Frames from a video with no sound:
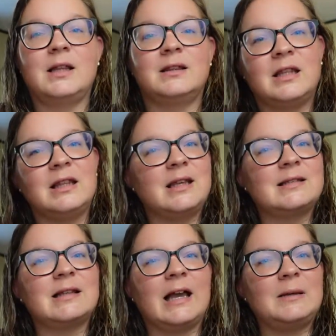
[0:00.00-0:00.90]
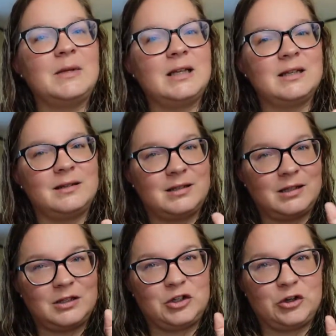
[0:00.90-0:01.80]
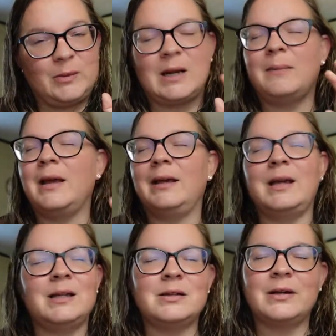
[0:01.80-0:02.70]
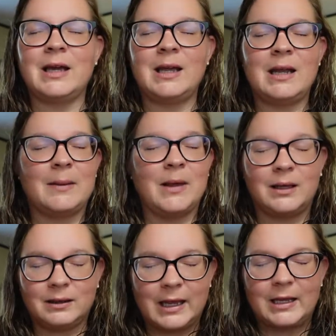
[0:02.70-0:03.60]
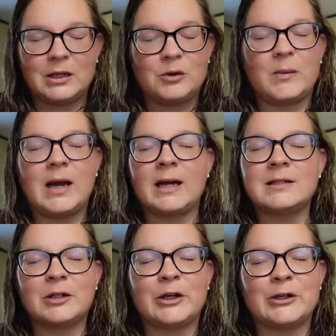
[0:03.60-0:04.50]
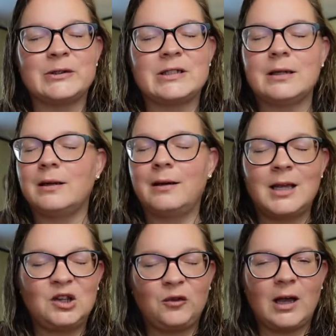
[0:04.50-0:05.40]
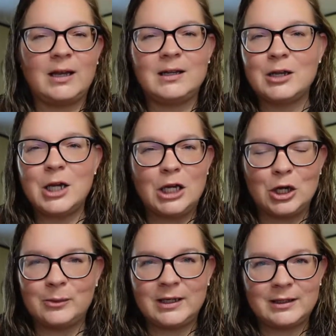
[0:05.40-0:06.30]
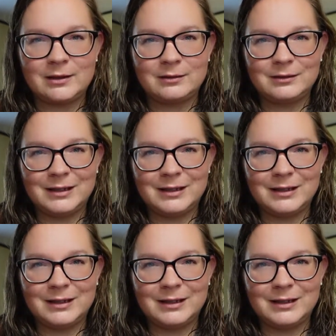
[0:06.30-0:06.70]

Then they slide me into the tube, and I'm like, it's okay. I'm like laying there with my eyes closed. It's fine. No big deal.